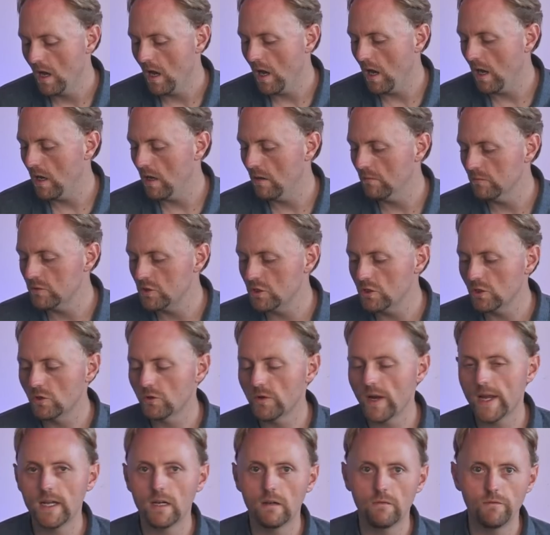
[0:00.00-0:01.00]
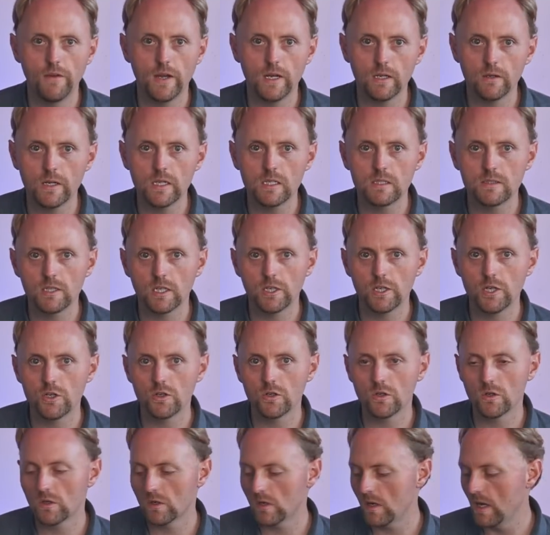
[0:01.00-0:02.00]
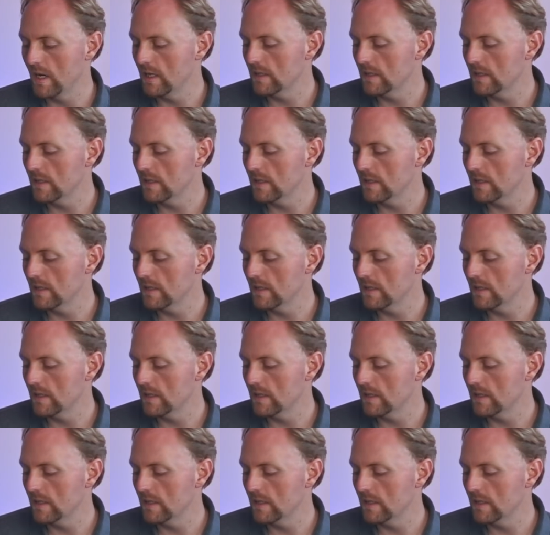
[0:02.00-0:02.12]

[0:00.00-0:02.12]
to create a very secure